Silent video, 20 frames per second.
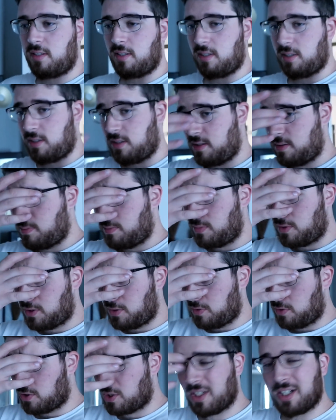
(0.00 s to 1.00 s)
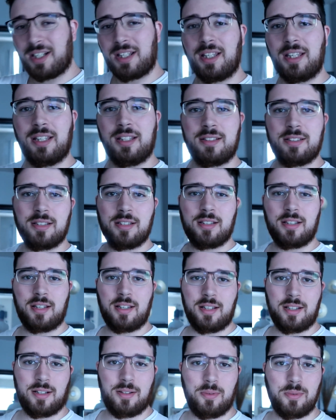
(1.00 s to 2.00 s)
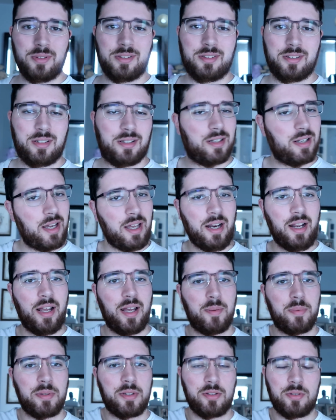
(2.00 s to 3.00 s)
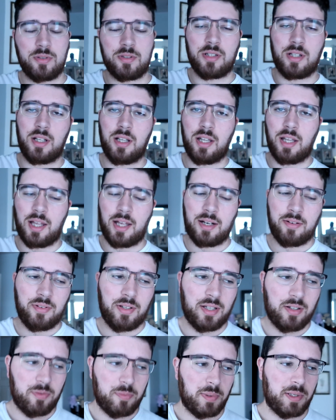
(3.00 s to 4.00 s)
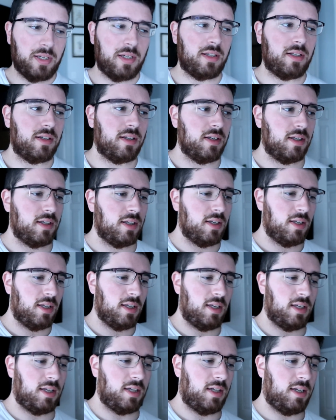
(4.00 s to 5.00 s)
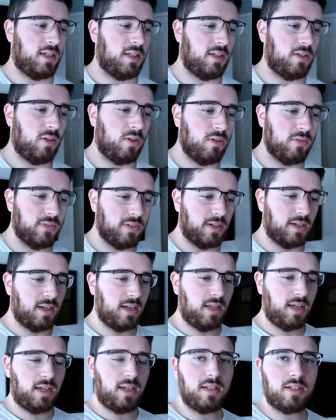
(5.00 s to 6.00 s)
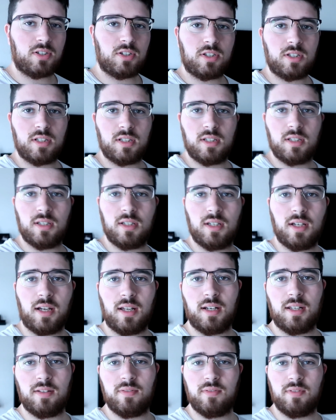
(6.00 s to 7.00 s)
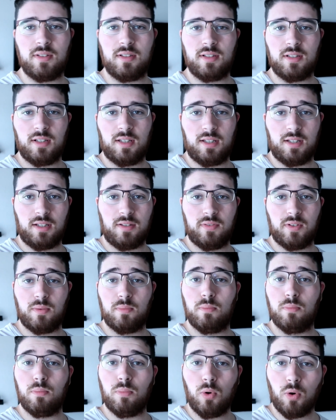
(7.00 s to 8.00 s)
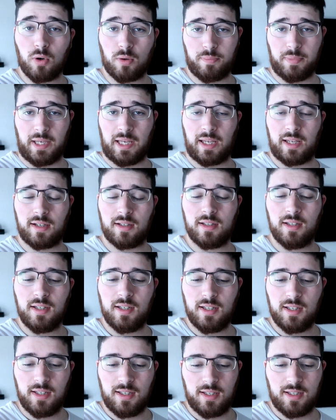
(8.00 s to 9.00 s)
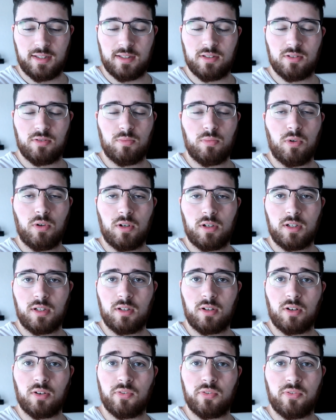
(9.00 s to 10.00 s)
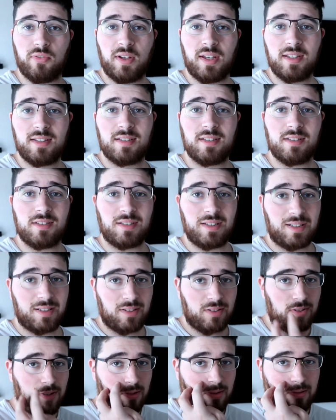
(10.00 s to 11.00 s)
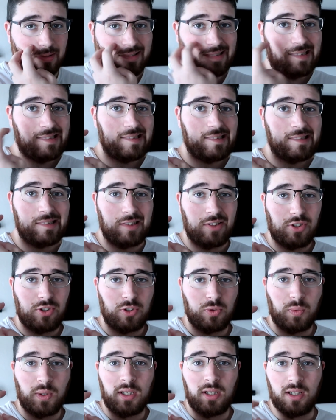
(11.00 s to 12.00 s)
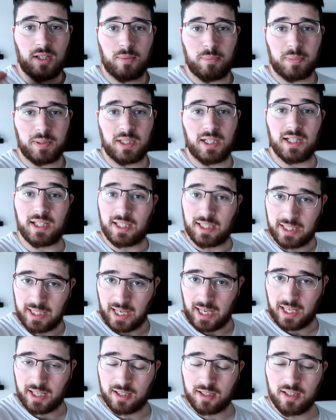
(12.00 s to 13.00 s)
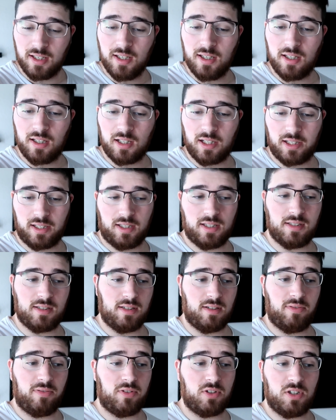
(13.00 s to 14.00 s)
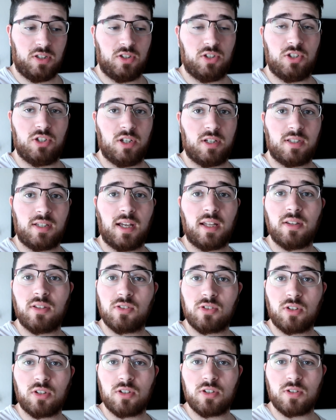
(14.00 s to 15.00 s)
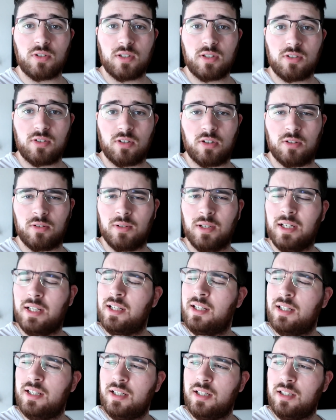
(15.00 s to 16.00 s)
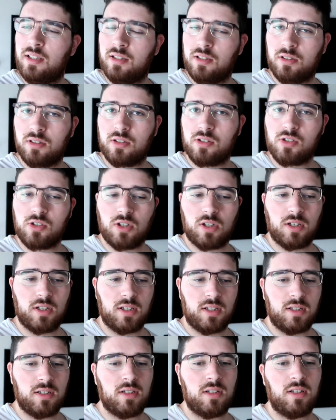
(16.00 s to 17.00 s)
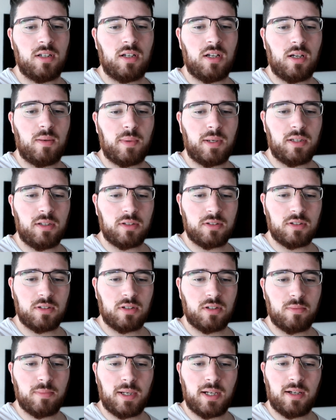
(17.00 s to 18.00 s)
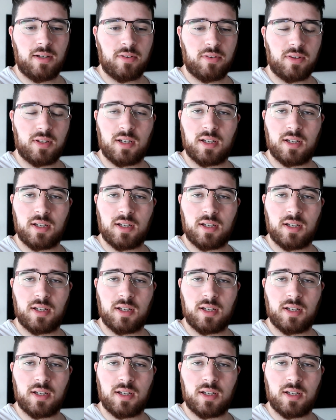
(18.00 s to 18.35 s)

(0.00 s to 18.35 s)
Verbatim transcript: Um, she was trying to eat and it was not happening. She was in a lot of lot of pain, and overnight she got in, in even more pain, and this morning her face is starting to swell up again, like as if she just had the surgery. So little concerning. um, I looked in her mouth.